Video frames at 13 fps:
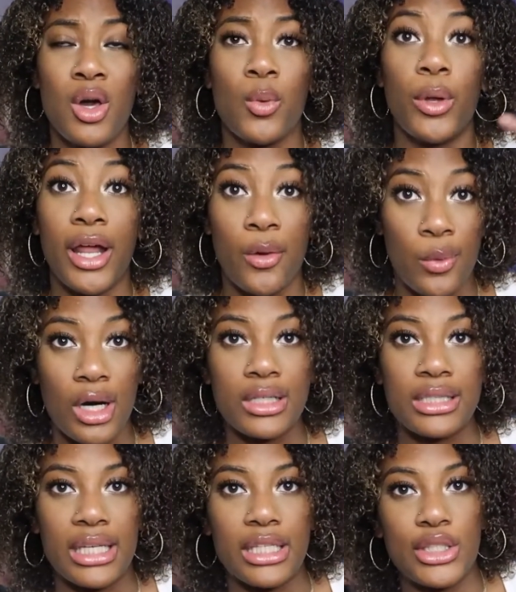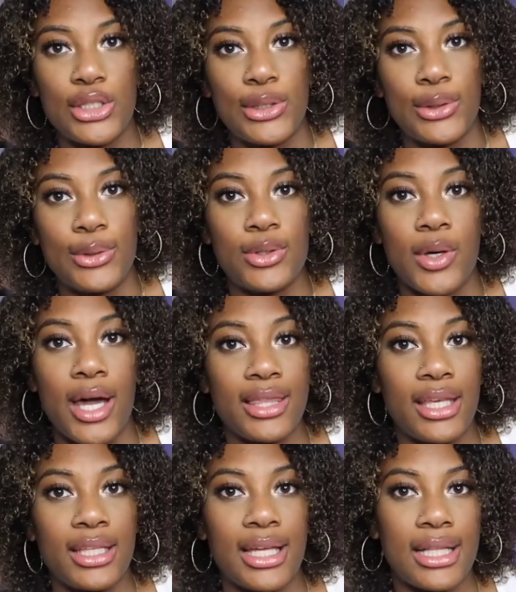when I walked in too, so I
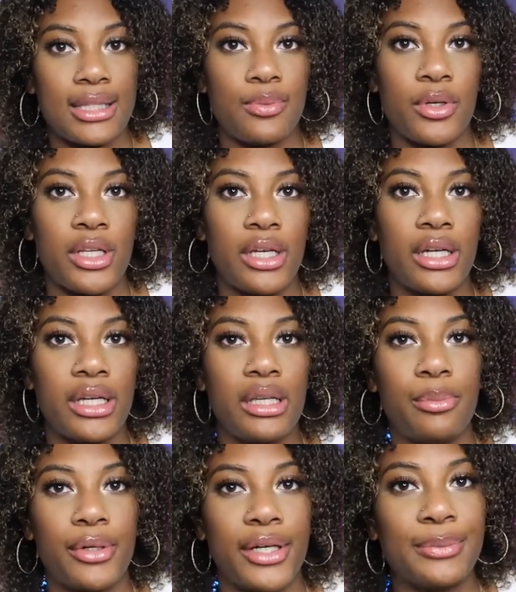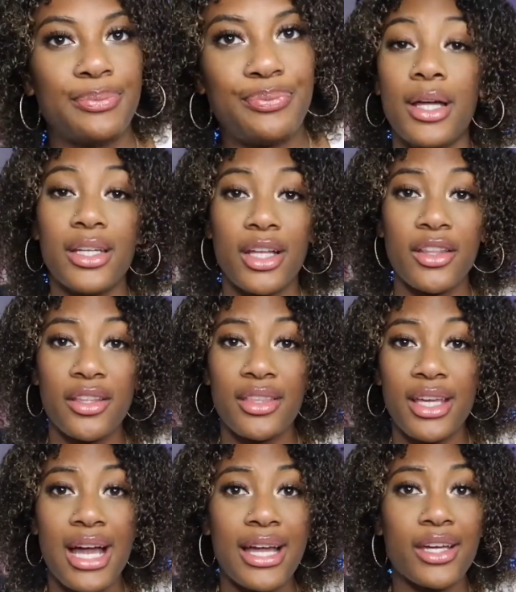think that's pretty good. But another
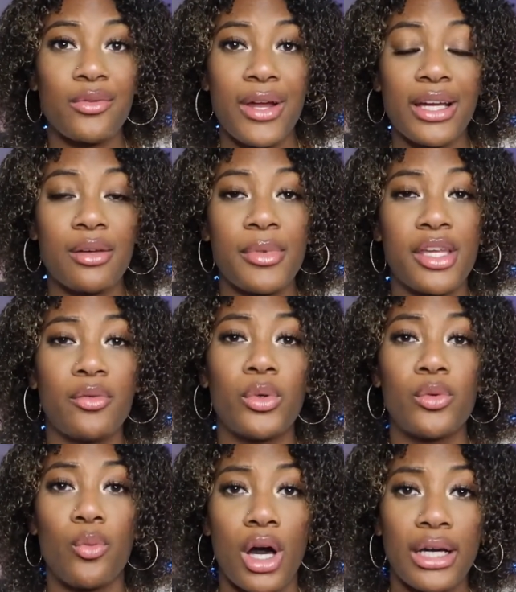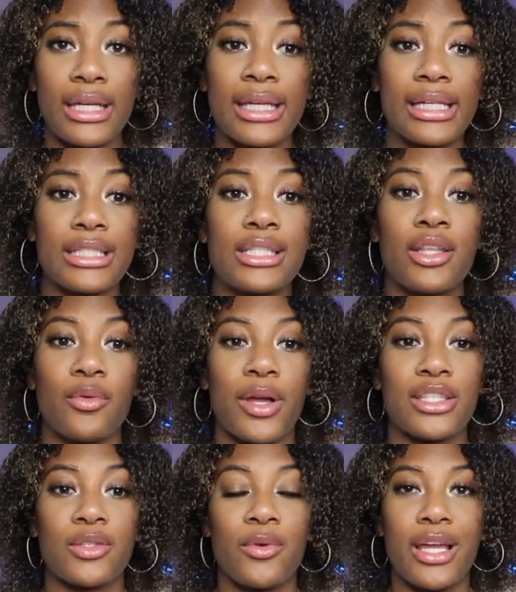thing I could recommend when walking into the
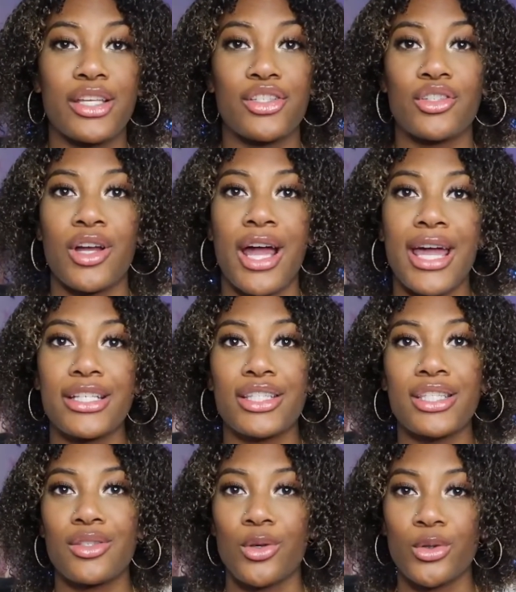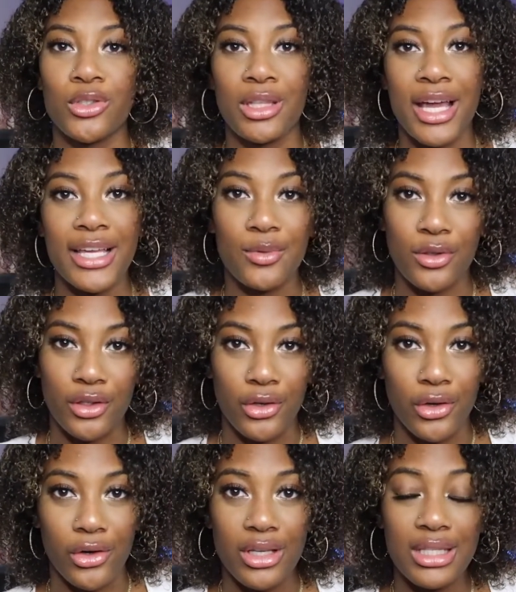restaurant is try to socialize with the
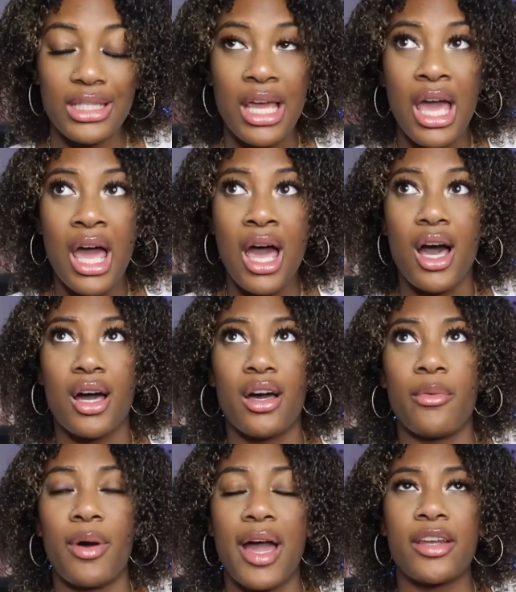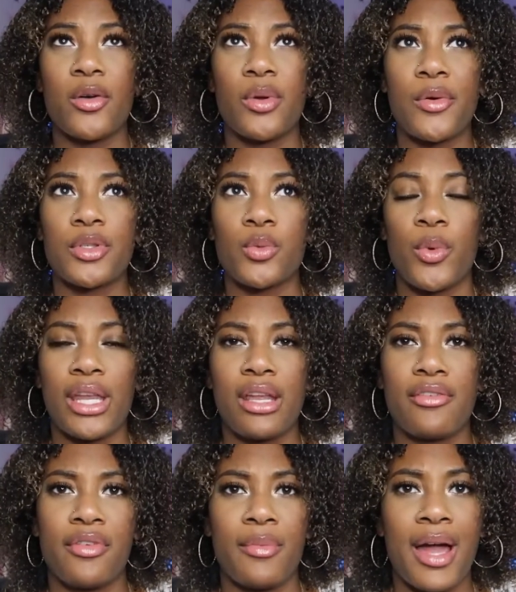girls. I know when I was
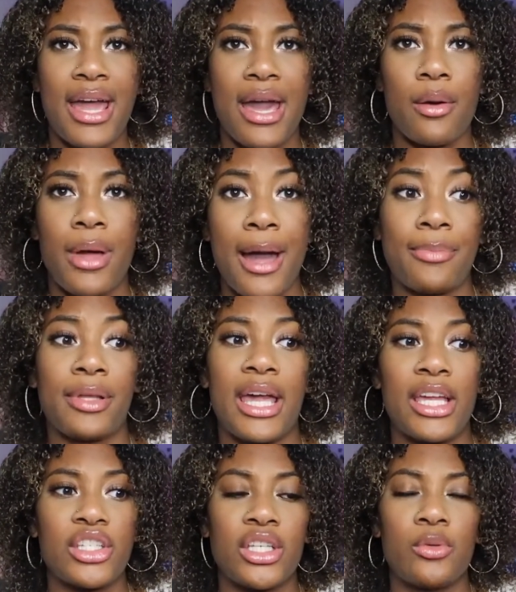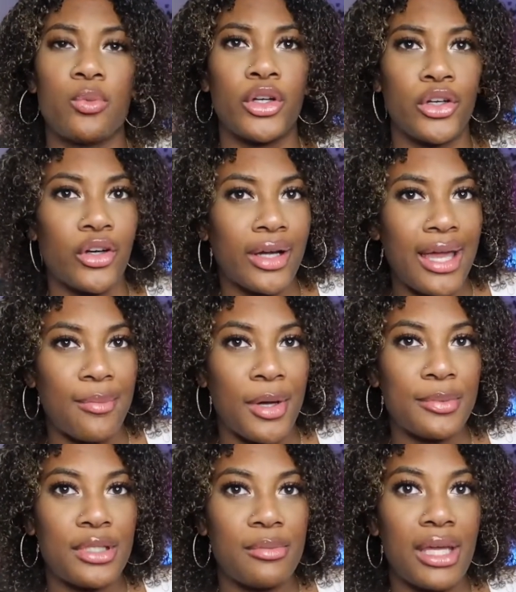waiting for my application, one girl came
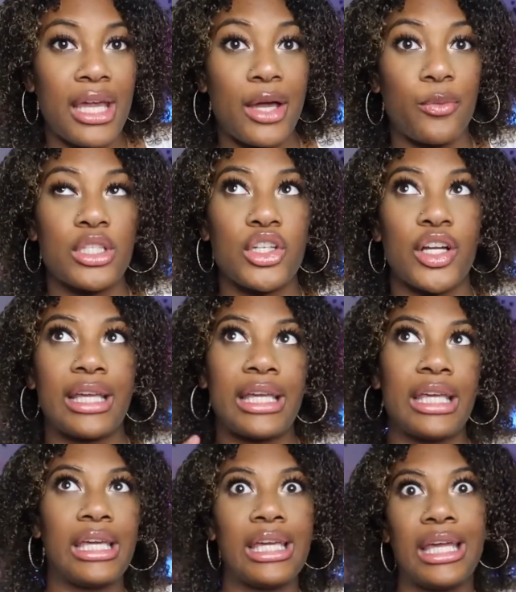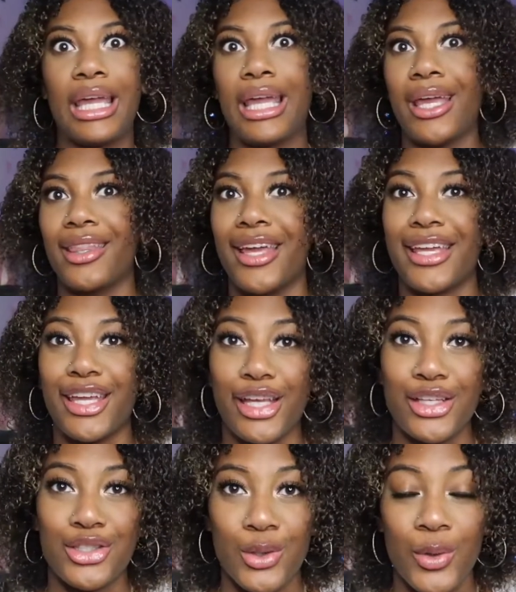up to me and we started kikiing and like
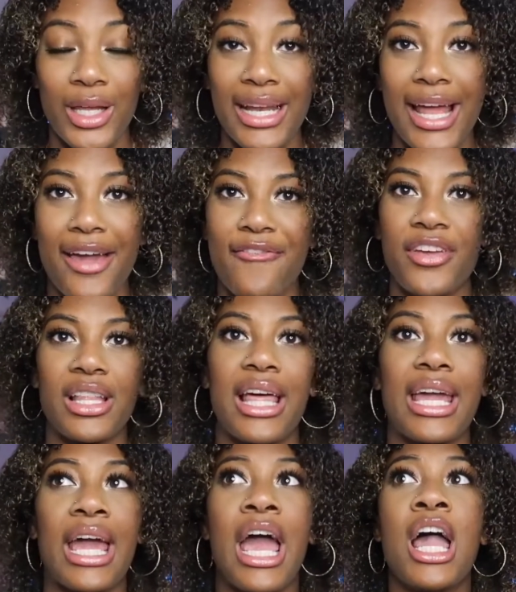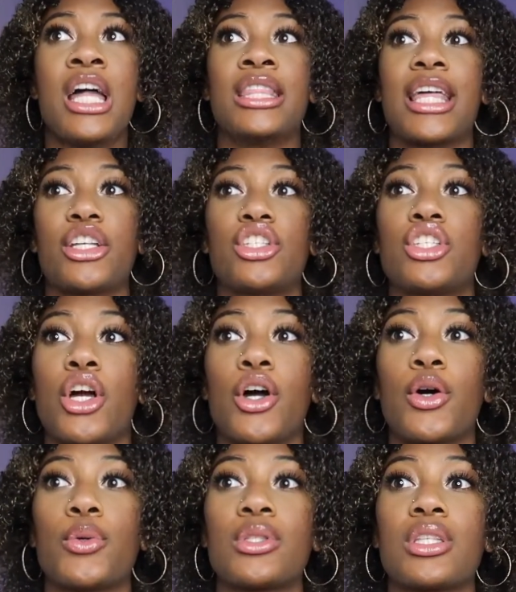getting into it, and I feel like that
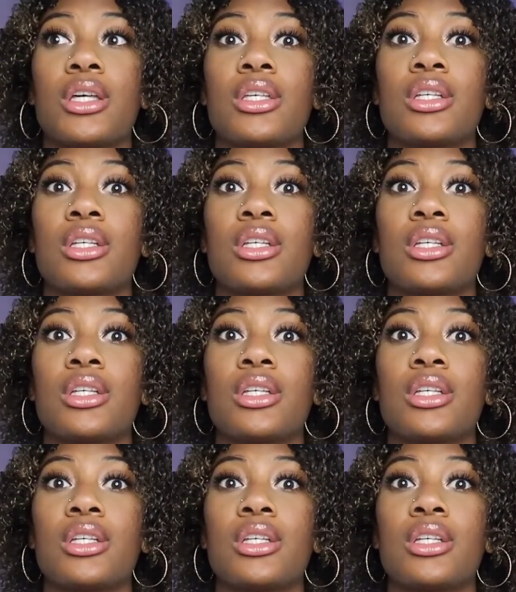shows